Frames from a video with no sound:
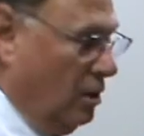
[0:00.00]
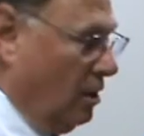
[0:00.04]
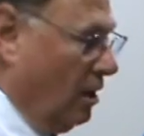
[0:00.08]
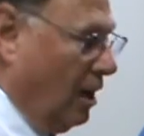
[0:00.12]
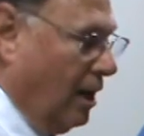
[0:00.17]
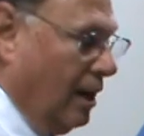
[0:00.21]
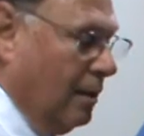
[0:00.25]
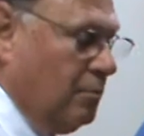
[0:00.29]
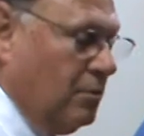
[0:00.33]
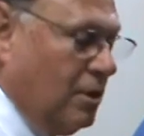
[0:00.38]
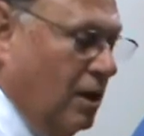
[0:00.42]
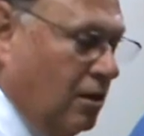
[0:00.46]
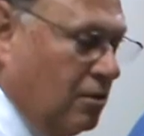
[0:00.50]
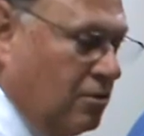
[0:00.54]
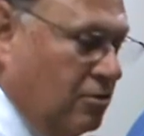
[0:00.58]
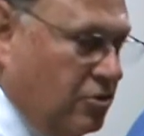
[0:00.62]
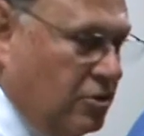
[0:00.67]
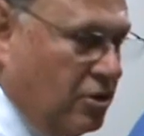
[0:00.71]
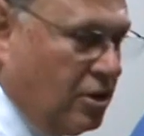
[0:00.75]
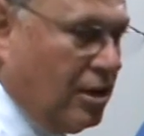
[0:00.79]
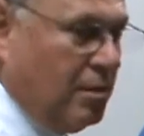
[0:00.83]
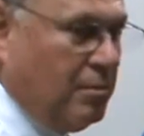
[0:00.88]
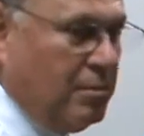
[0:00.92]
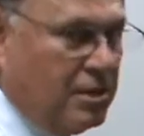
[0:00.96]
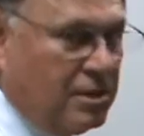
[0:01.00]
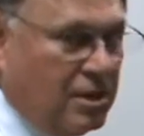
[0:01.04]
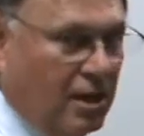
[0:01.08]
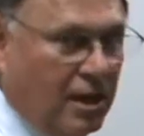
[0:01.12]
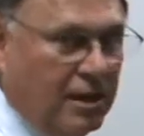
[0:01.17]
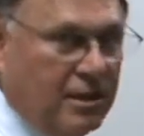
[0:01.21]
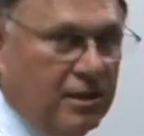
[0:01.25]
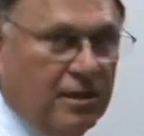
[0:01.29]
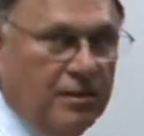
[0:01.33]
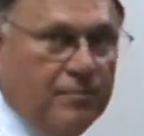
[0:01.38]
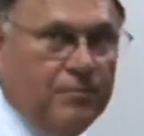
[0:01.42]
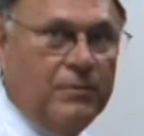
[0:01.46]
I'm Dr. Jerry
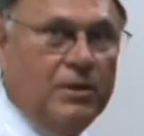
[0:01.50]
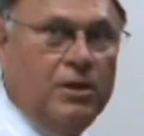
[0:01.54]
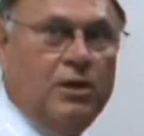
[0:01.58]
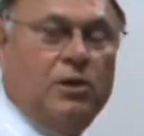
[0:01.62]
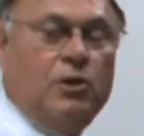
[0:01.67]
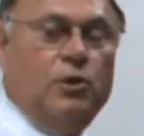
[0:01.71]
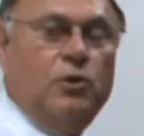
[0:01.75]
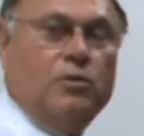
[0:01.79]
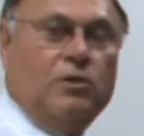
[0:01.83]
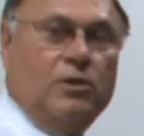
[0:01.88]
Montagna. You